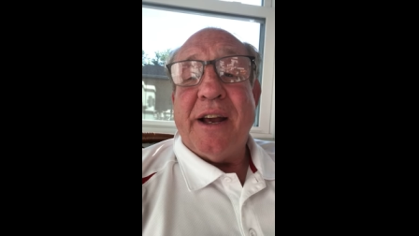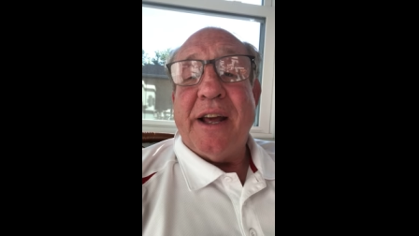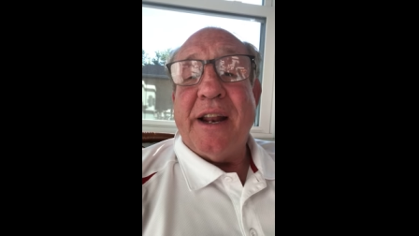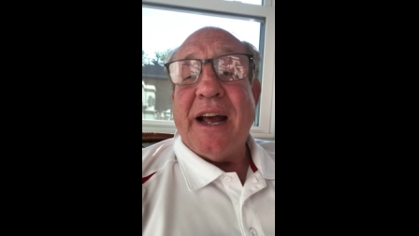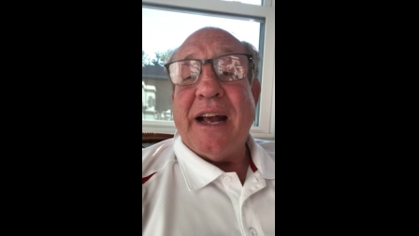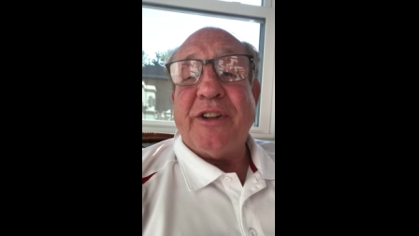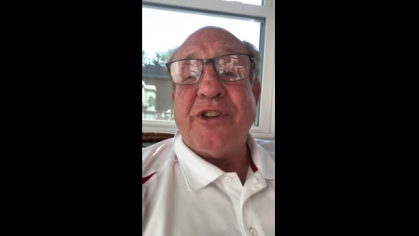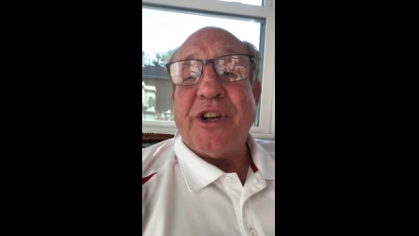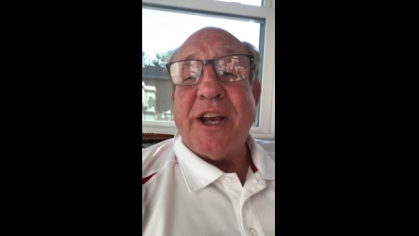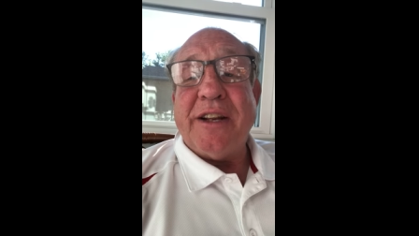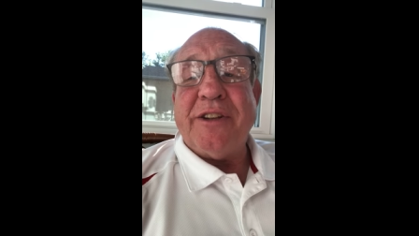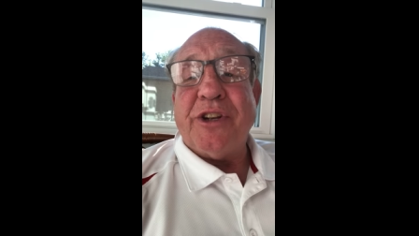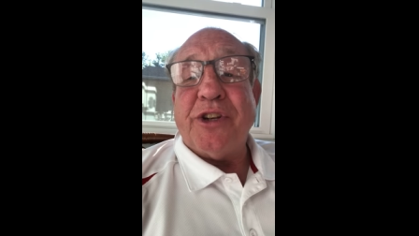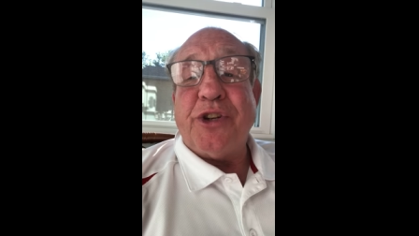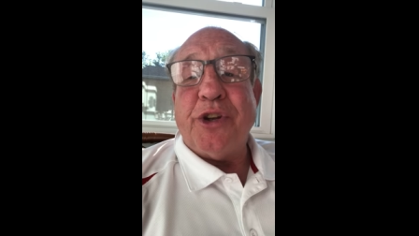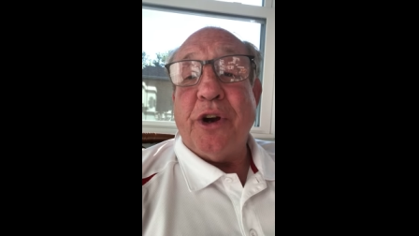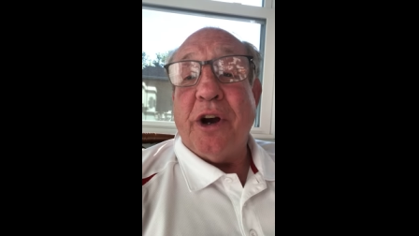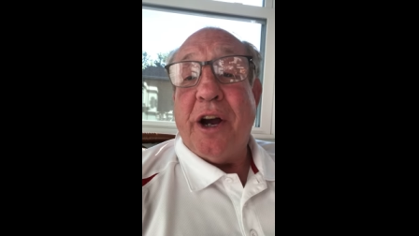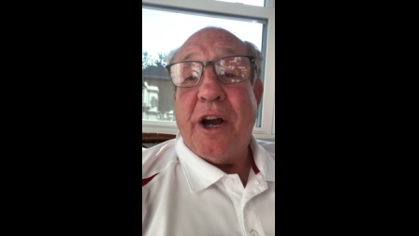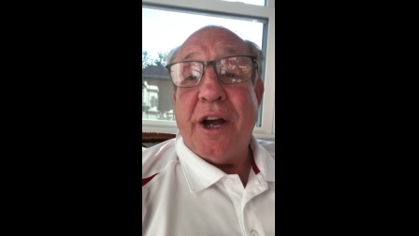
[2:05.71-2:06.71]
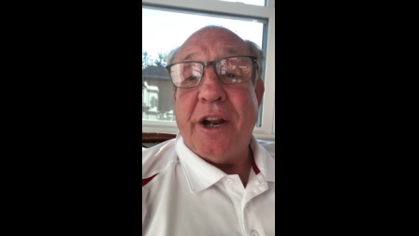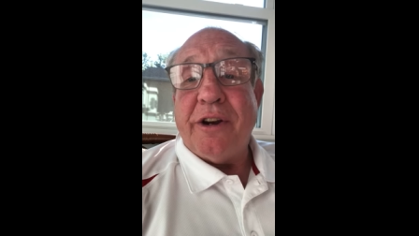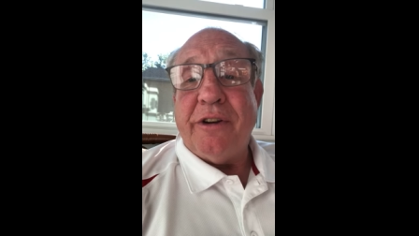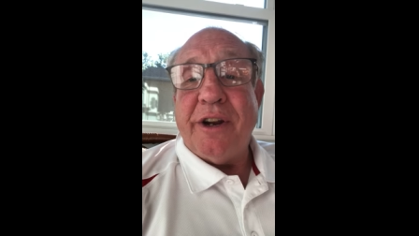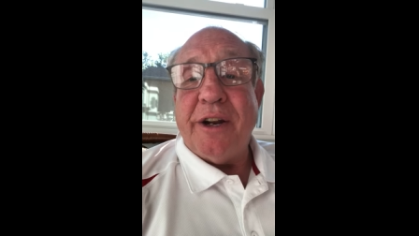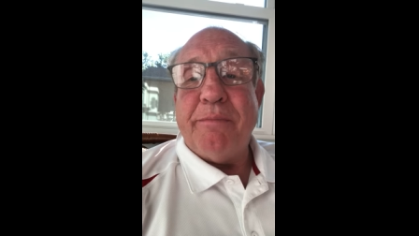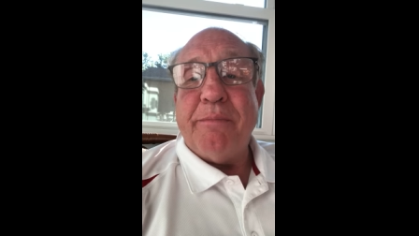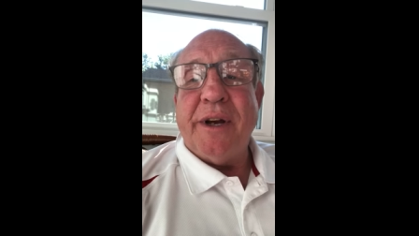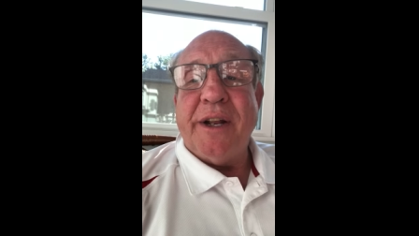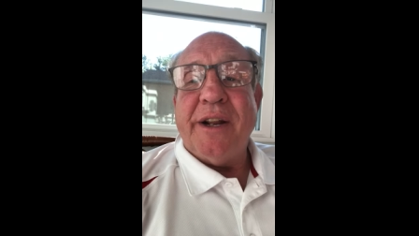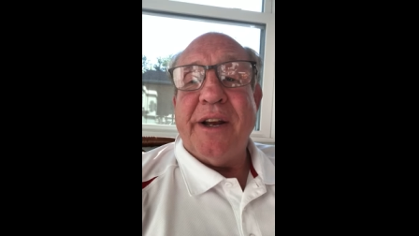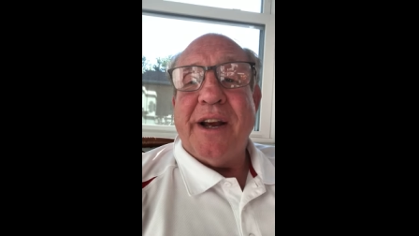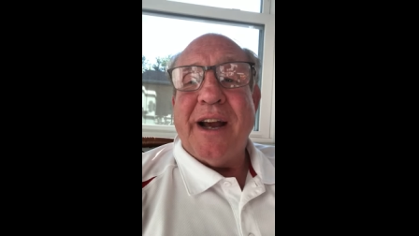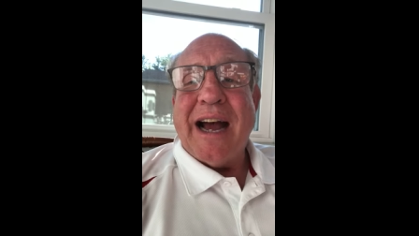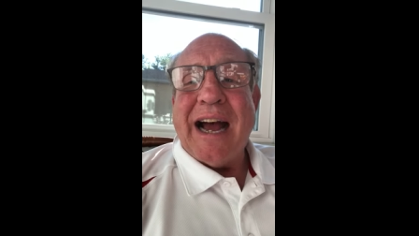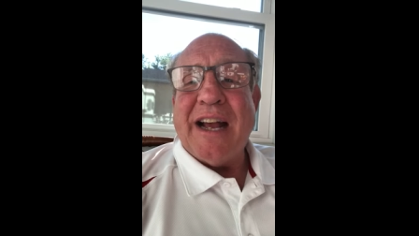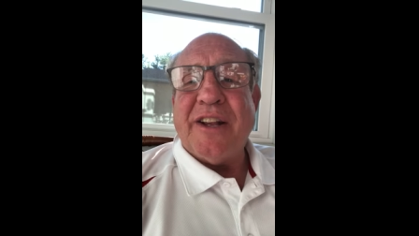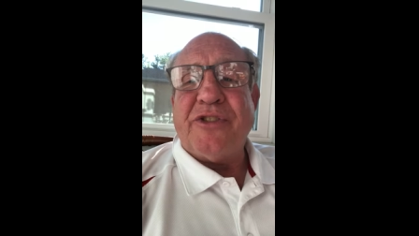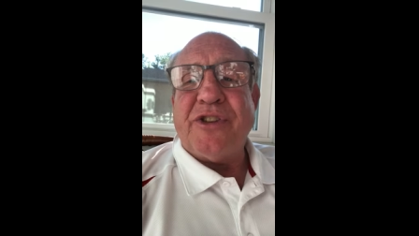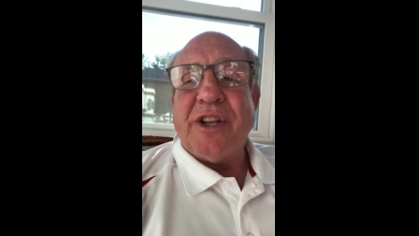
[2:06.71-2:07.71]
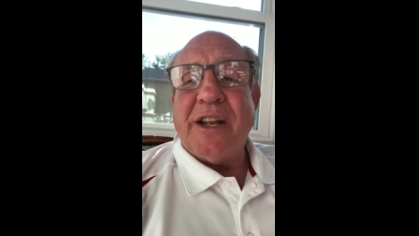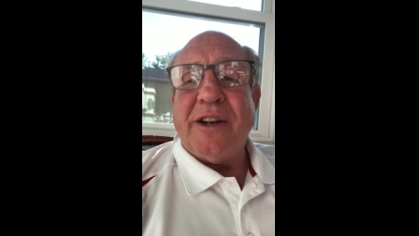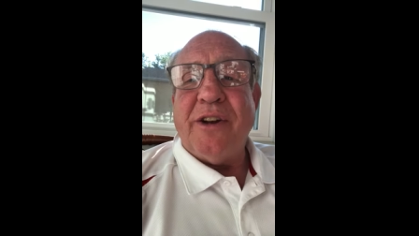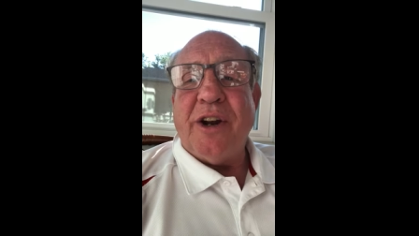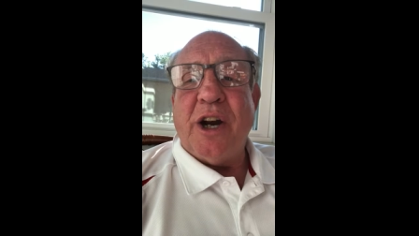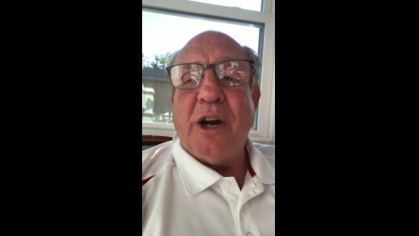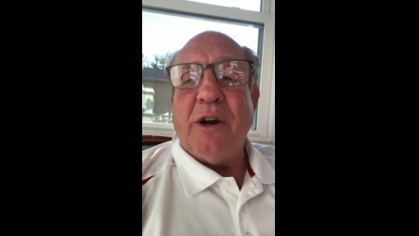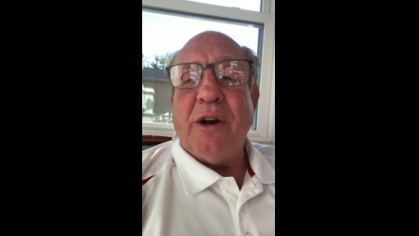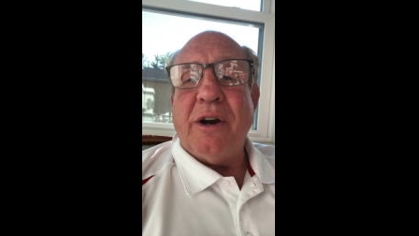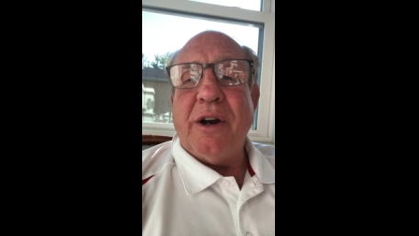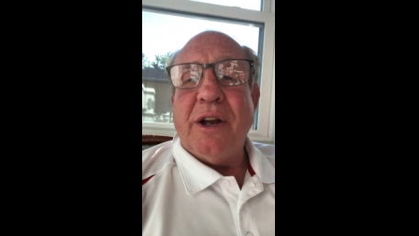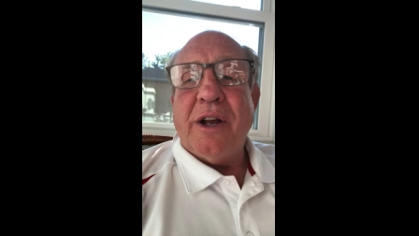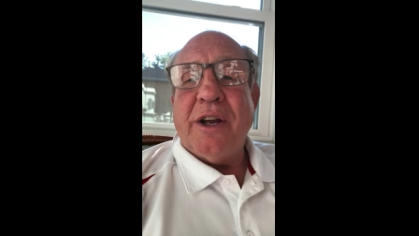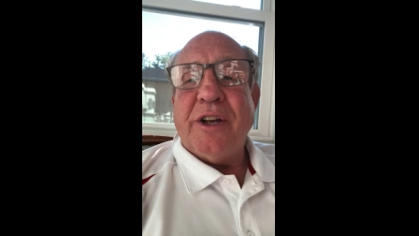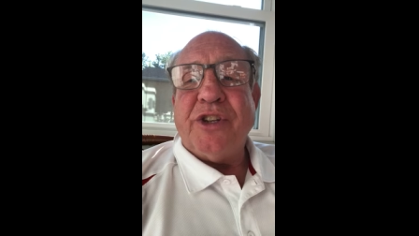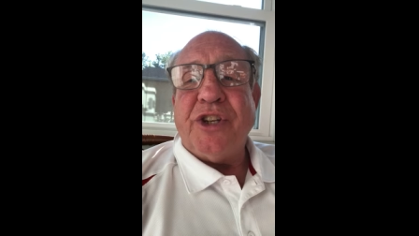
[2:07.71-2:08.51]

and I changed it to 100 but I said to her